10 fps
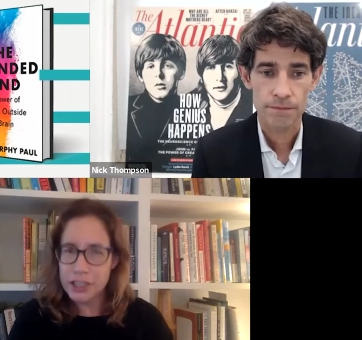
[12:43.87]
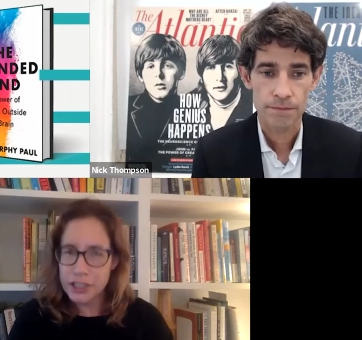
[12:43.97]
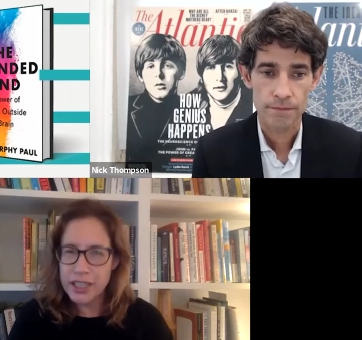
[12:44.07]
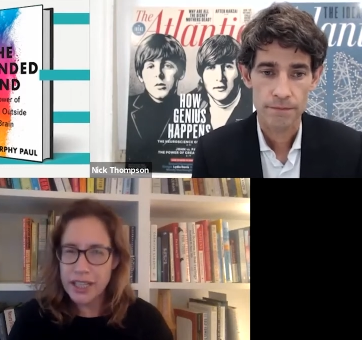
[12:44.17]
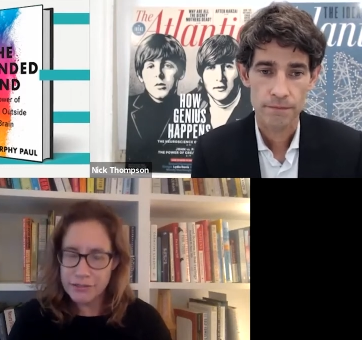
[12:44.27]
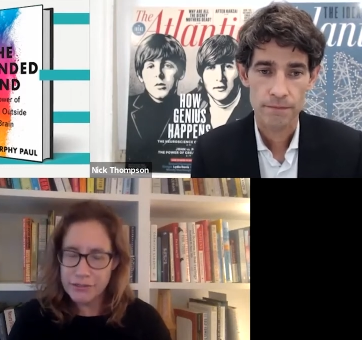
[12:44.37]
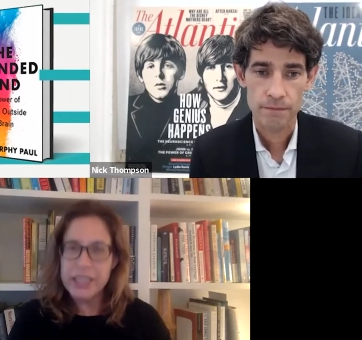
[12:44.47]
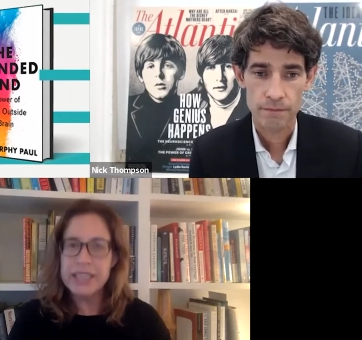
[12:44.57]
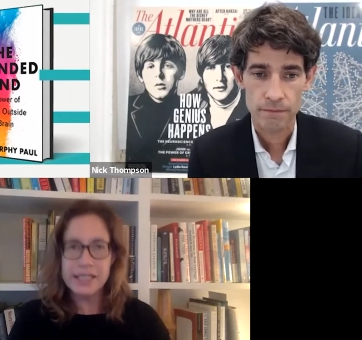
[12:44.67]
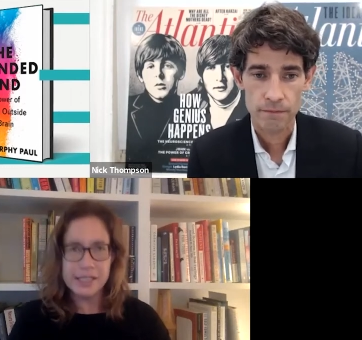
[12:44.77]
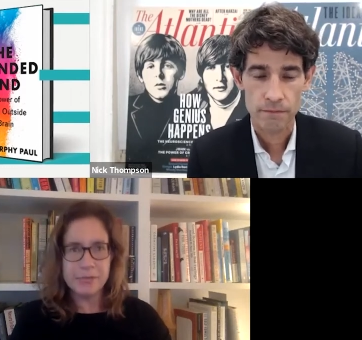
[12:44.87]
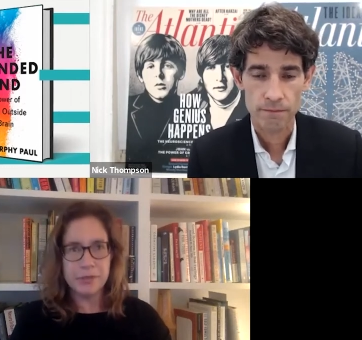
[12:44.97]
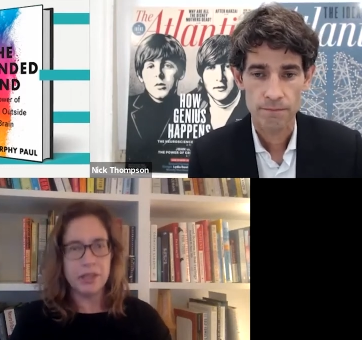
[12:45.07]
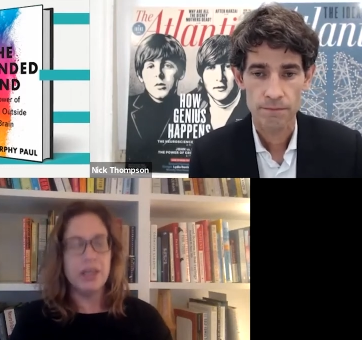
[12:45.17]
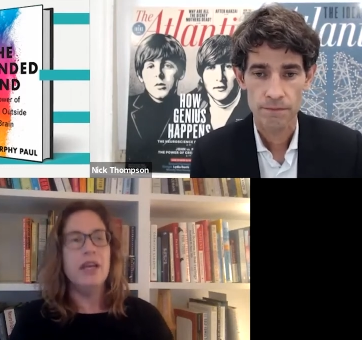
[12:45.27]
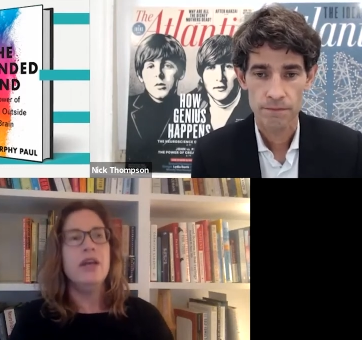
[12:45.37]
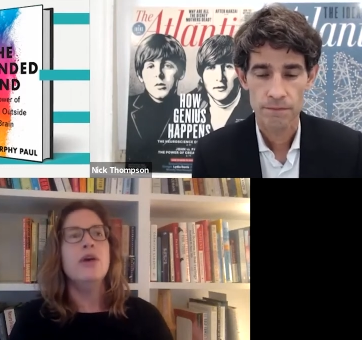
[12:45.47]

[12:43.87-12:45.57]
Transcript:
Speaker 1: could have written this book